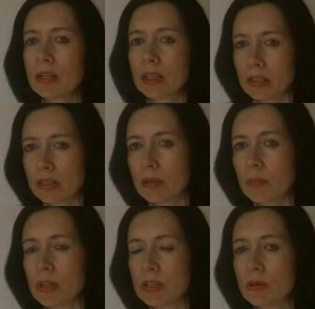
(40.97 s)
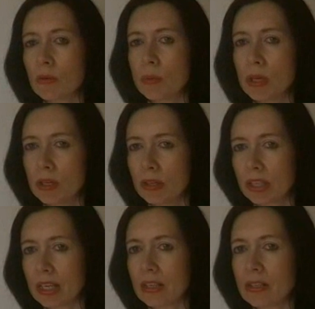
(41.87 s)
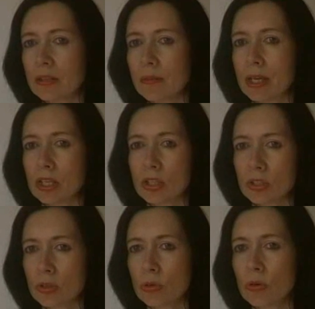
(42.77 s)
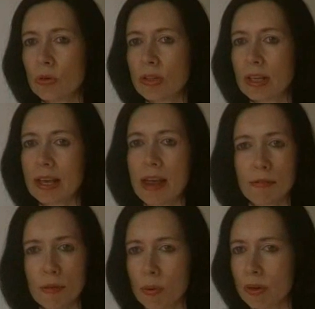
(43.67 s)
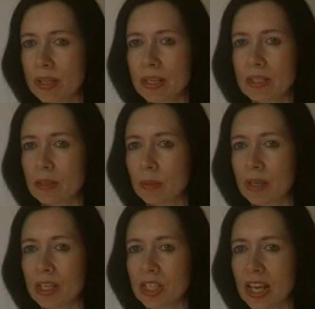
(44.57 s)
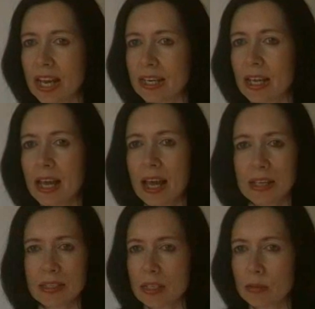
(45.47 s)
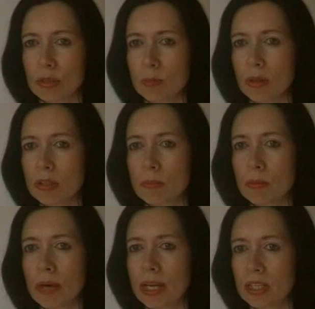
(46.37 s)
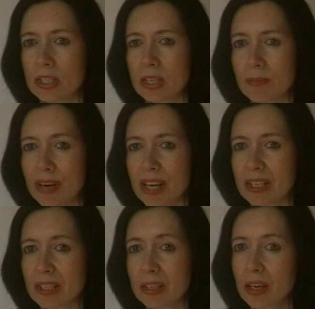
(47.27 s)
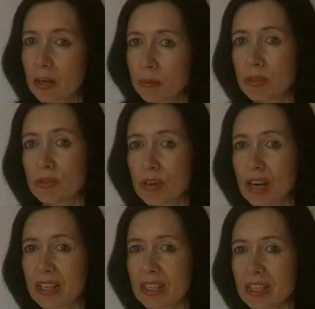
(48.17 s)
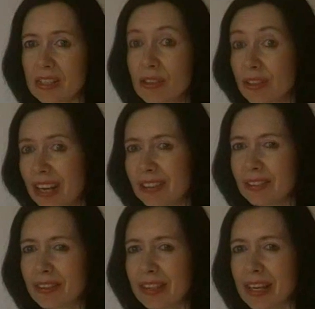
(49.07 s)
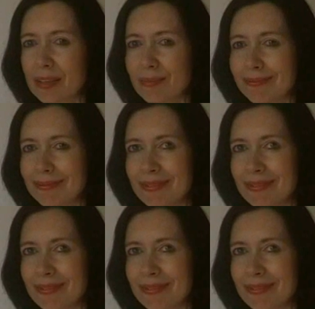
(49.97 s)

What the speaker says: customers will be looking to make sure that everyone in their supply chain has these responsible actions in place, and carbon neutrality is a good angle on that.